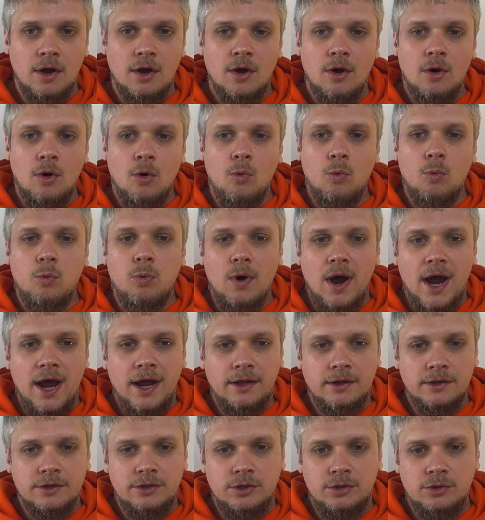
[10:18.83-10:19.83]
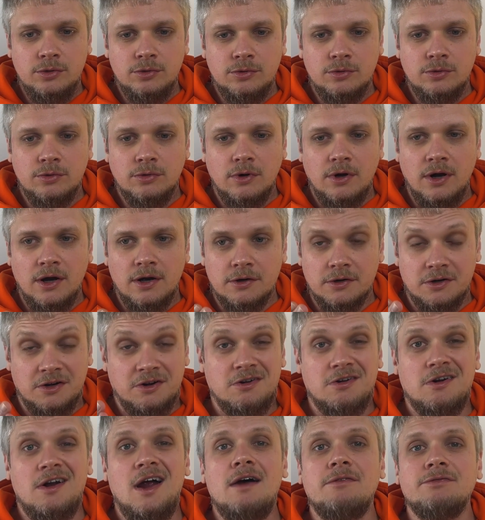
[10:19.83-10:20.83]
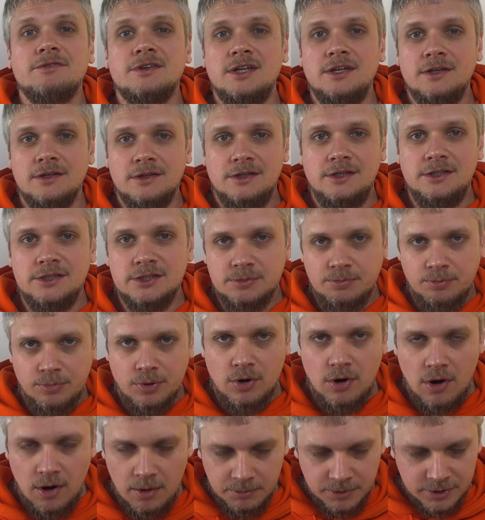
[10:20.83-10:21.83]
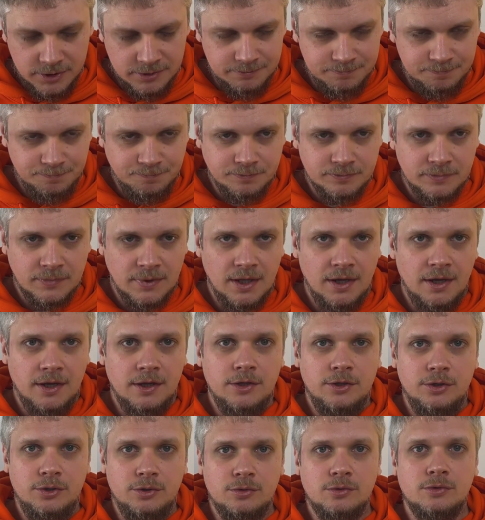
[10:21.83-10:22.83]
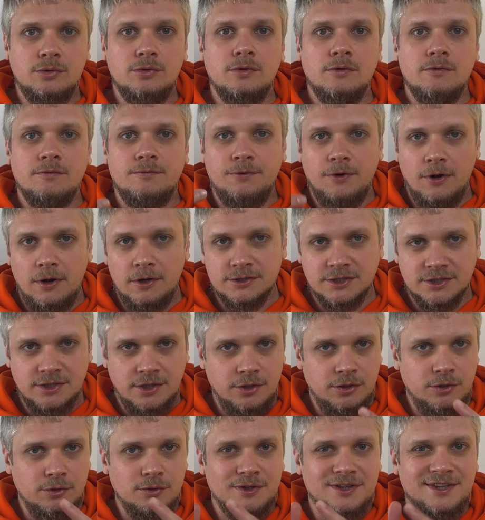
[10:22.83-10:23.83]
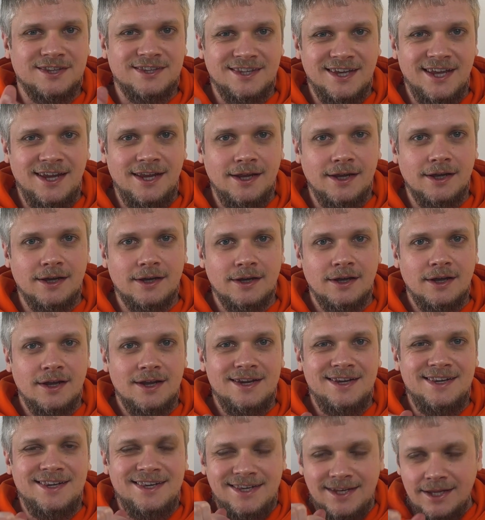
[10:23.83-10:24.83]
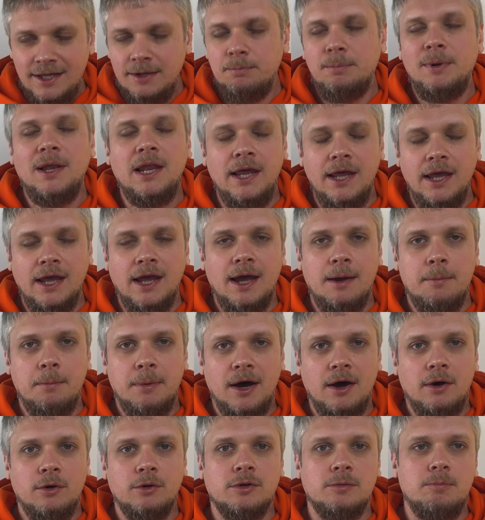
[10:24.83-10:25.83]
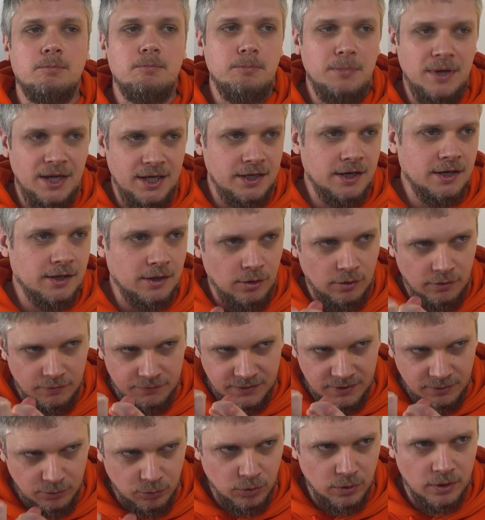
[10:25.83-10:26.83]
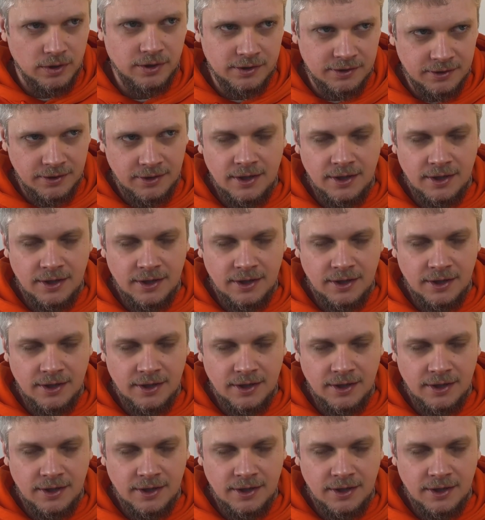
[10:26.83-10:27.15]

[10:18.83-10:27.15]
While you are crafting this prompt, you think deeply about meaning of the word.